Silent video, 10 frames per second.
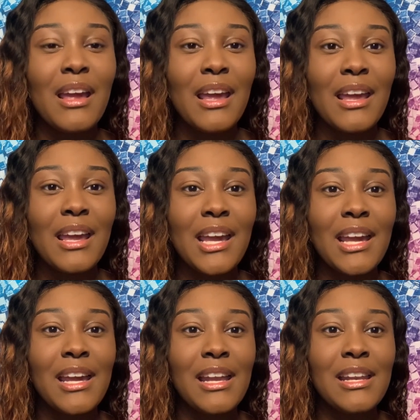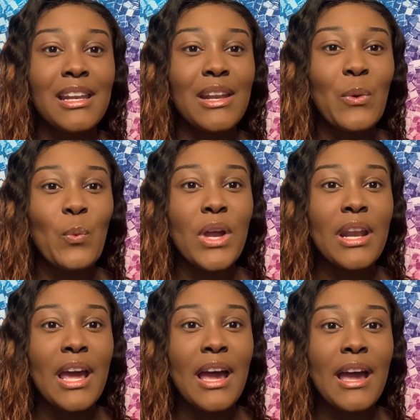and when
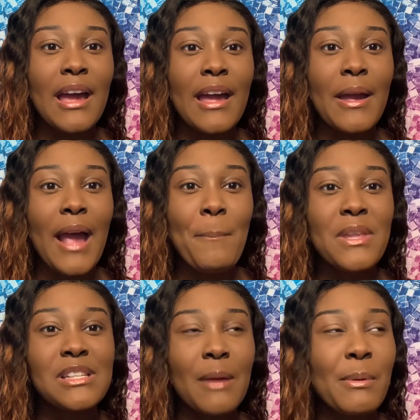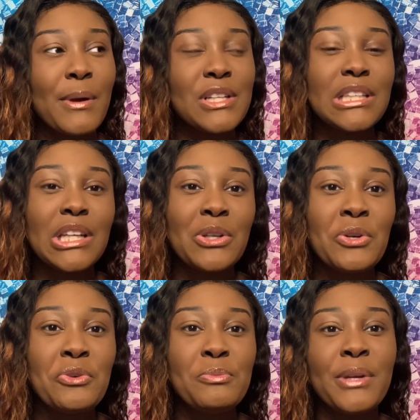I'm the type of person
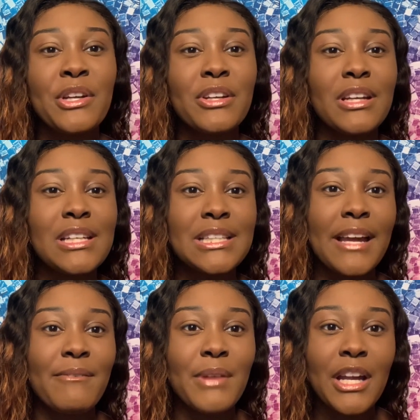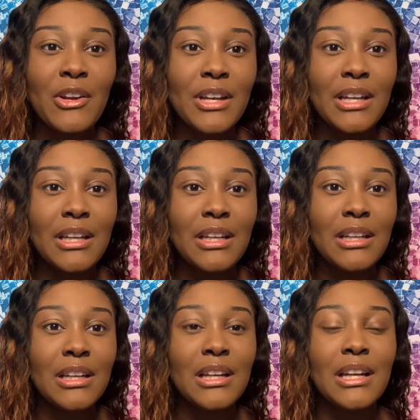who period is like
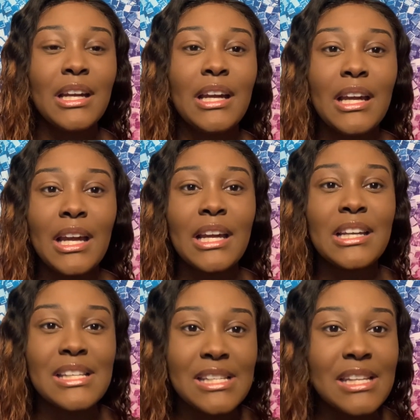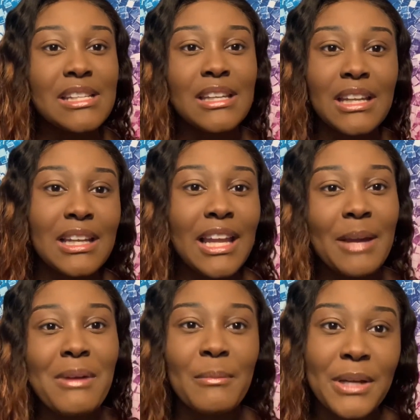very consistent. Like
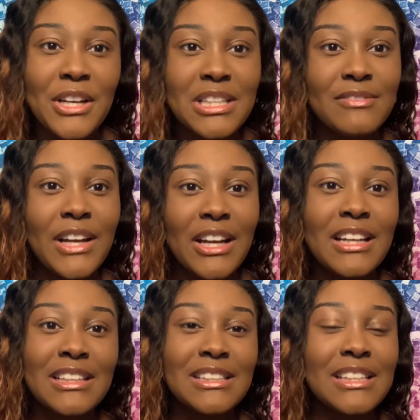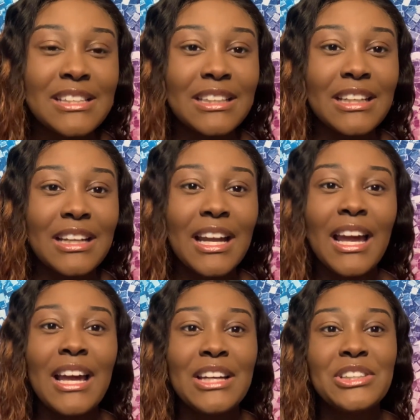my period is very consistent.
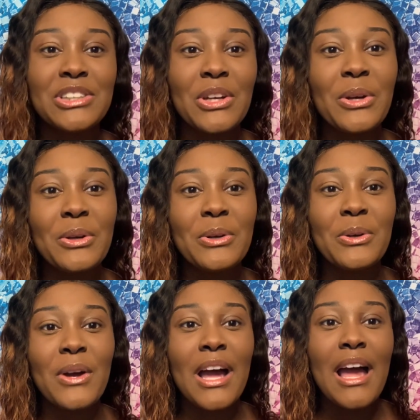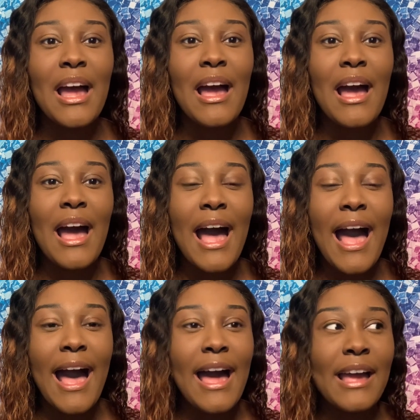So
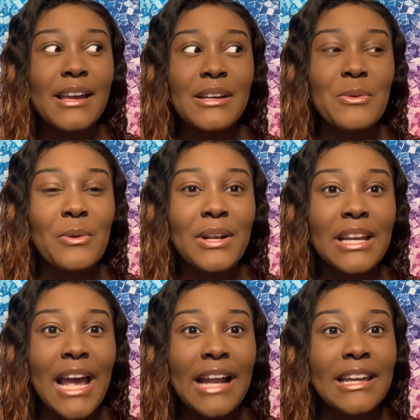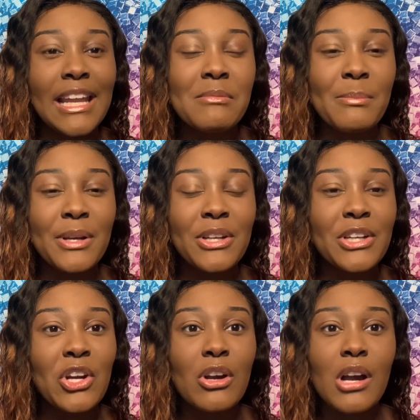when I did get my
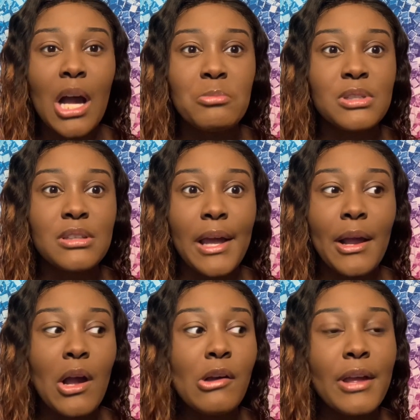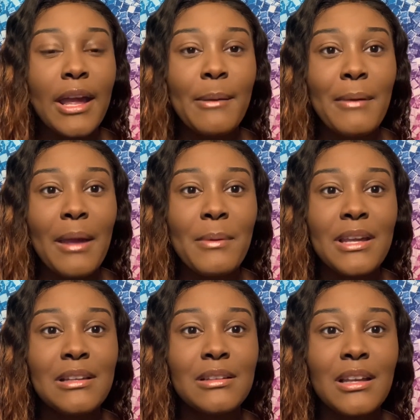period, girl, I was like, oh, okay,
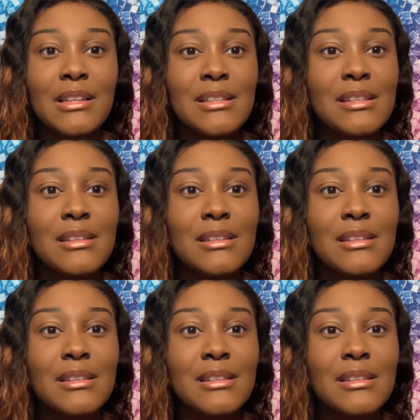maybe it's,